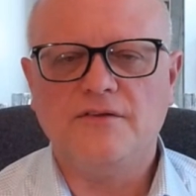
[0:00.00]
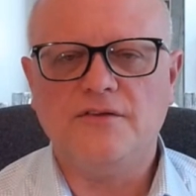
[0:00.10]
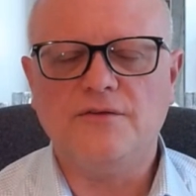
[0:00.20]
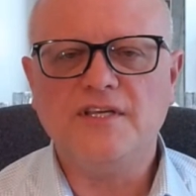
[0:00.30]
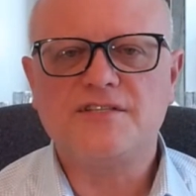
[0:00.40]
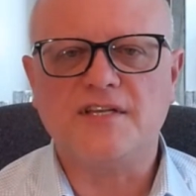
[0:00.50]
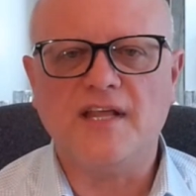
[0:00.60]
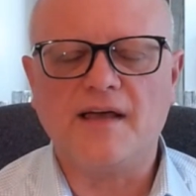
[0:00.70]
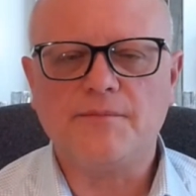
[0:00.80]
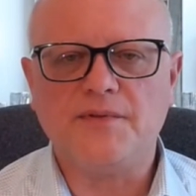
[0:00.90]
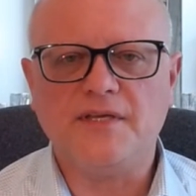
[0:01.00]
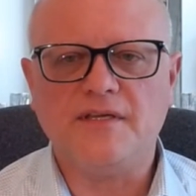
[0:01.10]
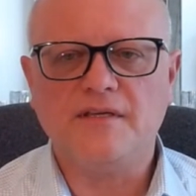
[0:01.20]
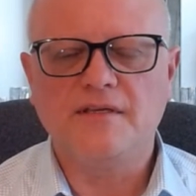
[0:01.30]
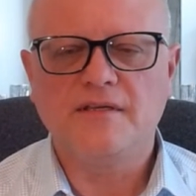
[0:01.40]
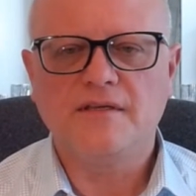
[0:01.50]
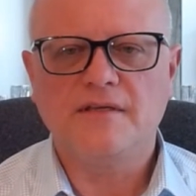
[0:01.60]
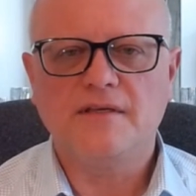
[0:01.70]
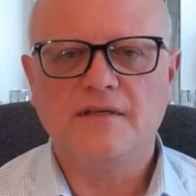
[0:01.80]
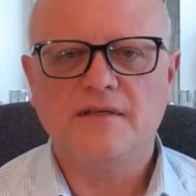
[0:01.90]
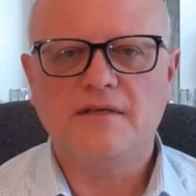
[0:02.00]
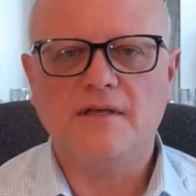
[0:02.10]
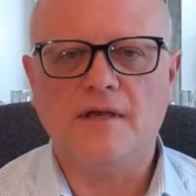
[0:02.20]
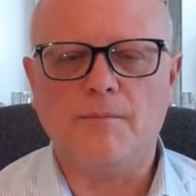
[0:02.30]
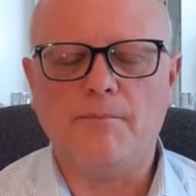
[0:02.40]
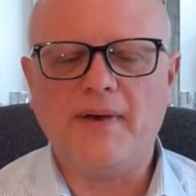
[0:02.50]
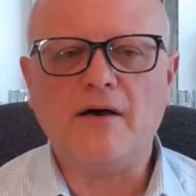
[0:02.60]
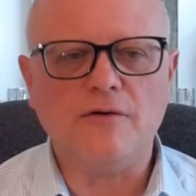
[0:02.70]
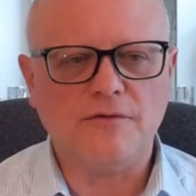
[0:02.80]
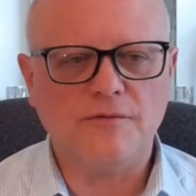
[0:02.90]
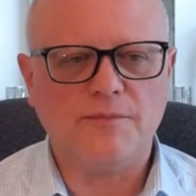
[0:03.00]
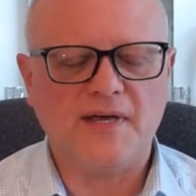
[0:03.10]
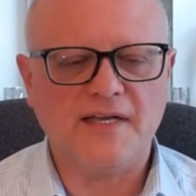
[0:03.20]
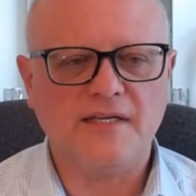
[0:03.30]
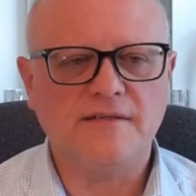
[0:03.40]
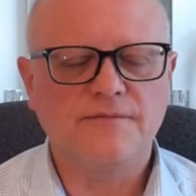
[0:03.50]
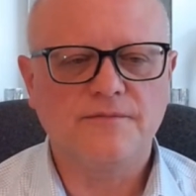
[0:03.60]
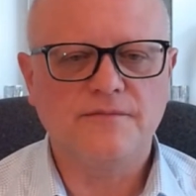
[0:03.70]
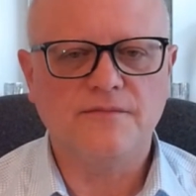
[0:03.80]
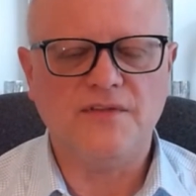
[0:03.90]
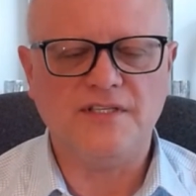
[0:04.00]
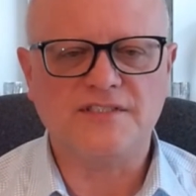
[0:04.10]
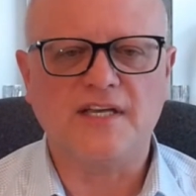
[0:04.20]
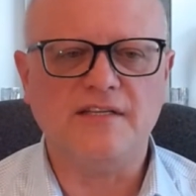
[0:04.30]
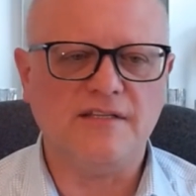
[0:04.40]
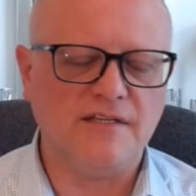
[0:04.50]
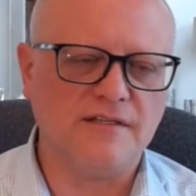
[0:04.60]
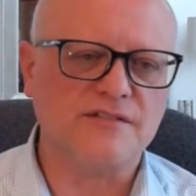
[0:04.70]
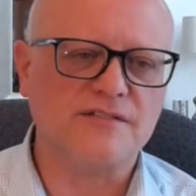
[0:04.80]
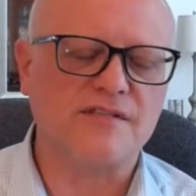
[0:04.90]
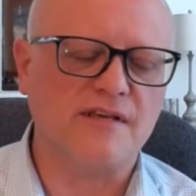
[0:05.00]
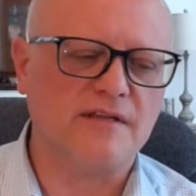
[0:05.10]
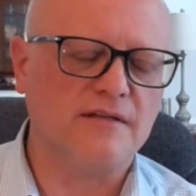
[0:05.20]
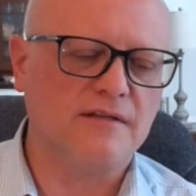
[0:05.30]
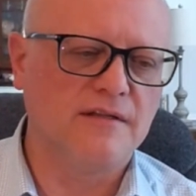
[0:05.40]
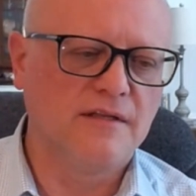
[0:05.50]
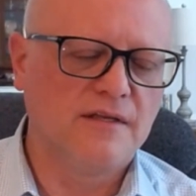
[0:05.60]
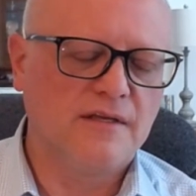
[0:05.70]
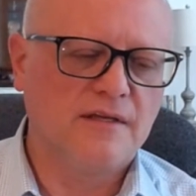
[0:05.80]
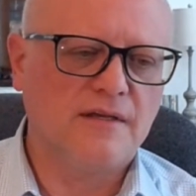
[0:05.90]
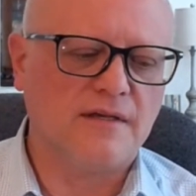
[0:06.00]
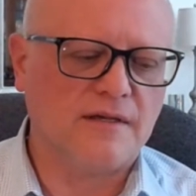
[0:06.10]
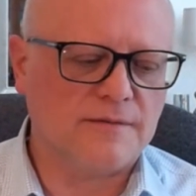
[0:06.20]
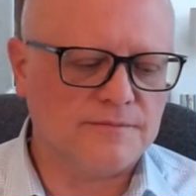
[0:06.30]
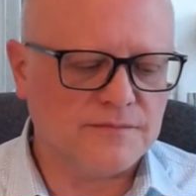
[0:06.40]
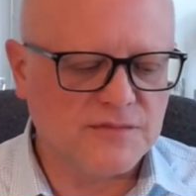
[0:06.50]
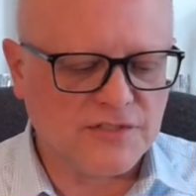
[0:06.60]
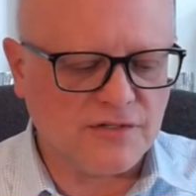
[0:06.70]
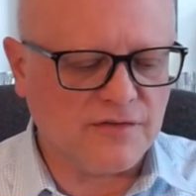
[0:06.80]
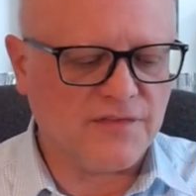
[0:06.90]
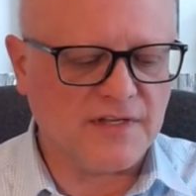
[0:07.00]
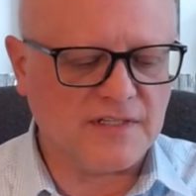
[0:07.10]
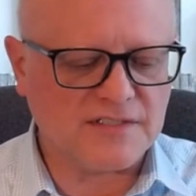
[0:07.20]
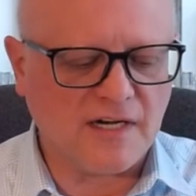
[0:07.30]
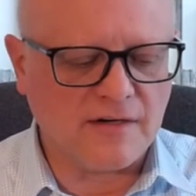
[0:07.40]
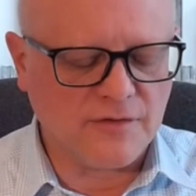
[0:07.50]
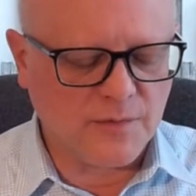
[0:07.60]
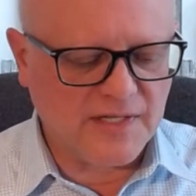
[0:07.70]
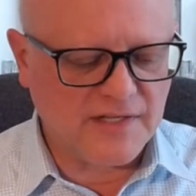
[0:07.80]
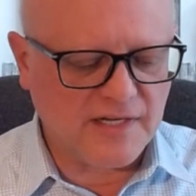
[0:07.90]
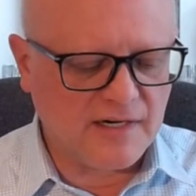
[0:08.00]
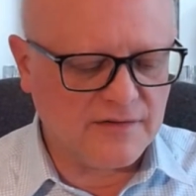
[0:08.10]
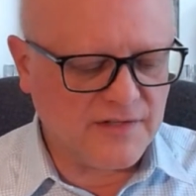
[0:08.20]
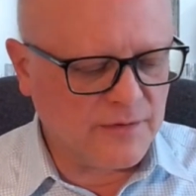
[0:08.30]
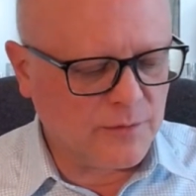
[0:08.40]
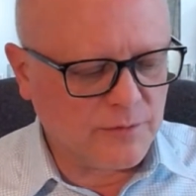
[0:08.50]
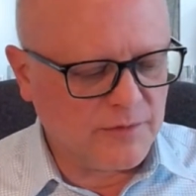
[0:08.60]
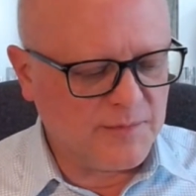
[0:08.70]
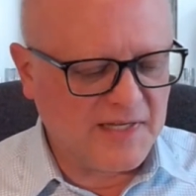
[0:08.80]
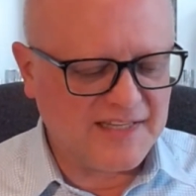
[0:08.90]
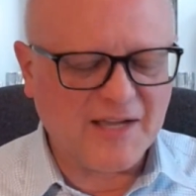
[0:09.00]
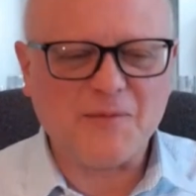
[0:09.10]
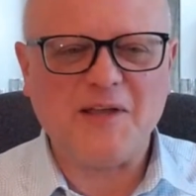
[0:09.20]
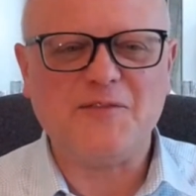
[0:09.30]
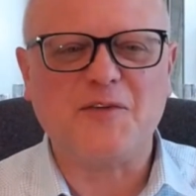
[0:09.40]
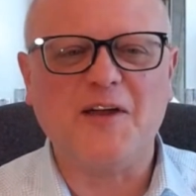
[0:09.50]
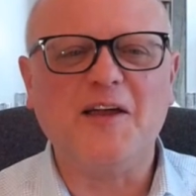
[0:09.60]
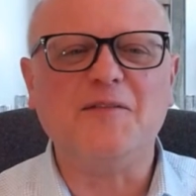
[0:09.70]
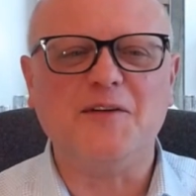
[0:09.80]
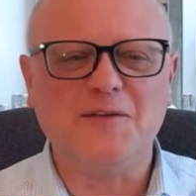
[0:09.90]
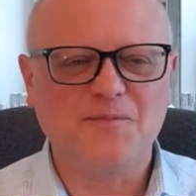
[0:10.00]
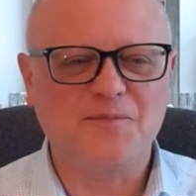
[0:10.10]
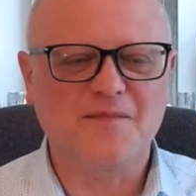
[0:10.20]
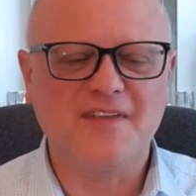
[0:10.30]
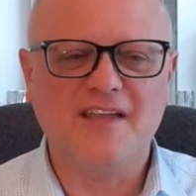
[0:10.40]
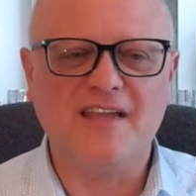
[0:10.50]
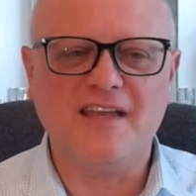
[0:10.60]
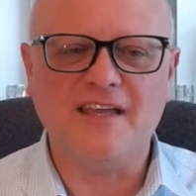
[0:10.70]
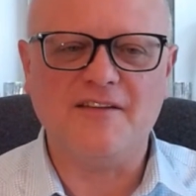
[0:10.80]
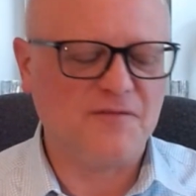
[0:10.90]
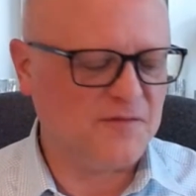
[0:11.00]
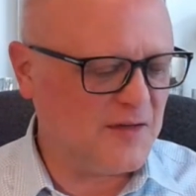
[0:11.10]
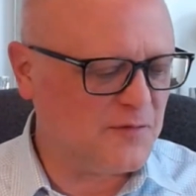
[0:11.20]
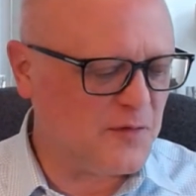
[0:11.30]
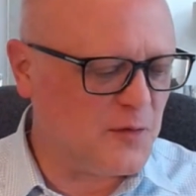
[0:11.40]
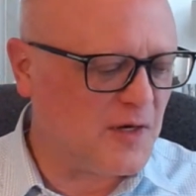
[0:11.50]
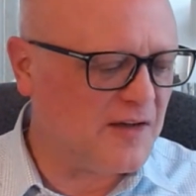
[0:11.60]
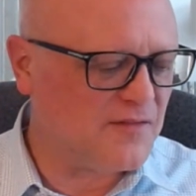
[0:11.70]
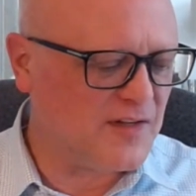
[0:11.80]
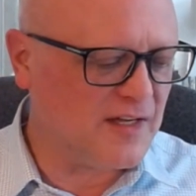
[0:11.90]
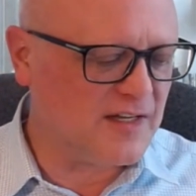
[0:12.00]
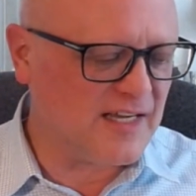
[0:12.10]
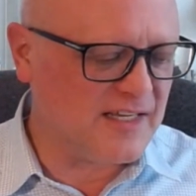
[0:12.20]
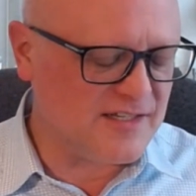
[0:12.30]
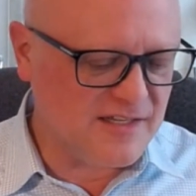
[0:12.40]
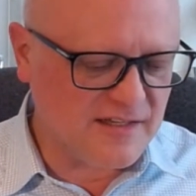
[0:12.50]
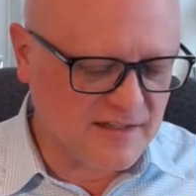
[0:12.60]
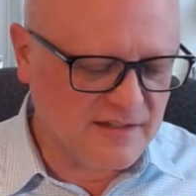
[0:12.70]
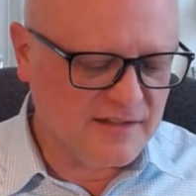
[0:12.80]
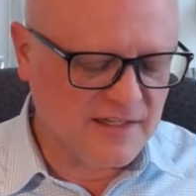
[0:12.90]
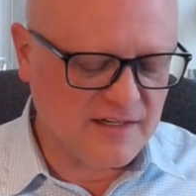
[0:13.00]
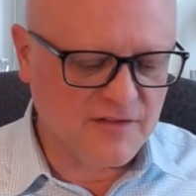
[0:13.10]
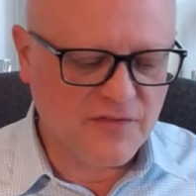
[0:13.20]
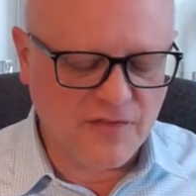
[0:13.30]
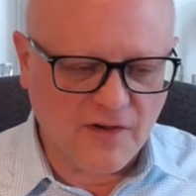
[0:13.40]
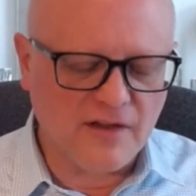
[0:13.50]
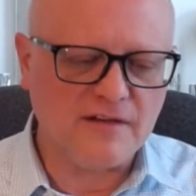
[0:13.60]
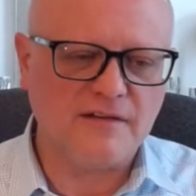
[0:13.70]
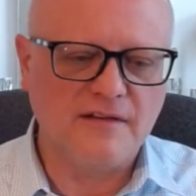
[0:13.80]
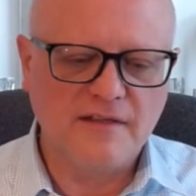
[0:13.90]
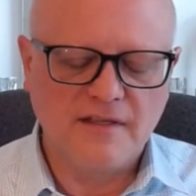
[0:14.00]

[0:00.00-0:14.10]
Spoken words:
you need to not be bound by these ideas that certain things are the way they are and they will remain that way forever. If you have an idea and a thought